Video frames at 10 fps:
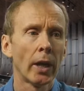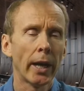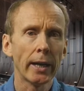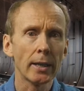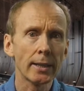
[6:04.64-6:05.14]

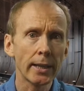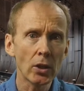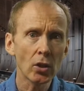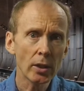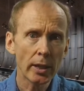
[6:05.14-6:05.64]
And a
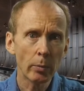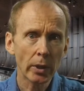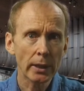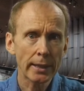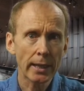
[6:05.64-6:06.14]
session
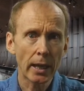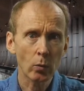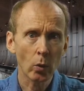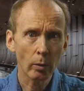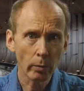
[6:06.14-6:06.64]
typically
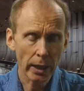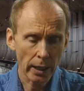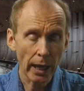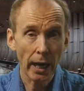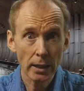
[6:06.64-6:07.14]
starts with
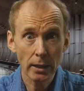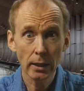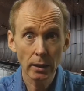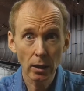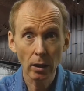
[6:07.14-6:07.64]
me
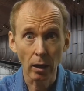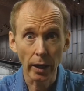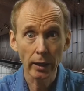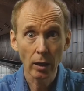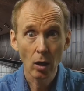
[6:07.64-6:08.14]
asking the
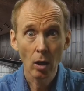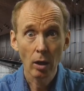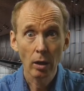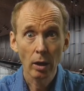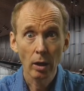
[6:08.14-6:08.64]
client,
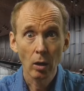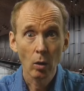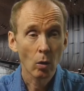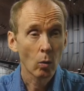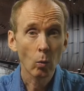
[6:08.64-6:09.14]

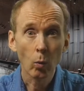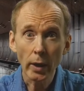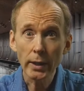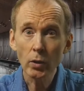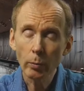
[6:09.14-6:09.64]

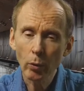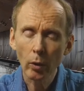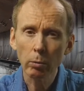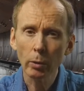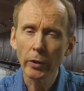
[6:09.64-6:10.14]
what is the
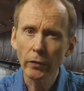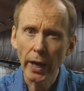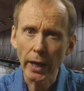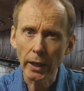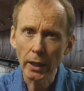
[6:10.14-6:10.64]
problem, if
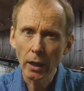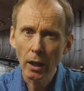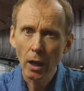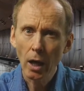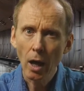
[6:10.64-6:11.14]
any,
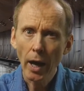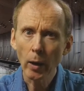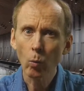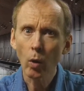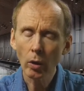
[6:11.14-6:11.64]

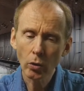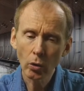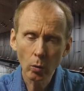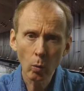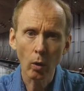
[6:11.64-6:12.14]
and what do
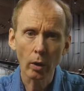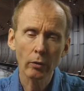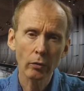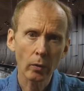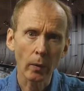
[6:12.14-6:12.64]
you
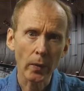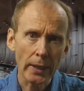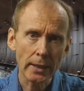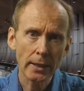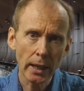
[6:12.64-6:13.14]
want from
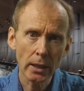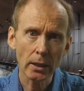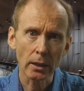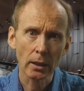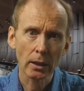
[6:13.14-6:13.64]
this session?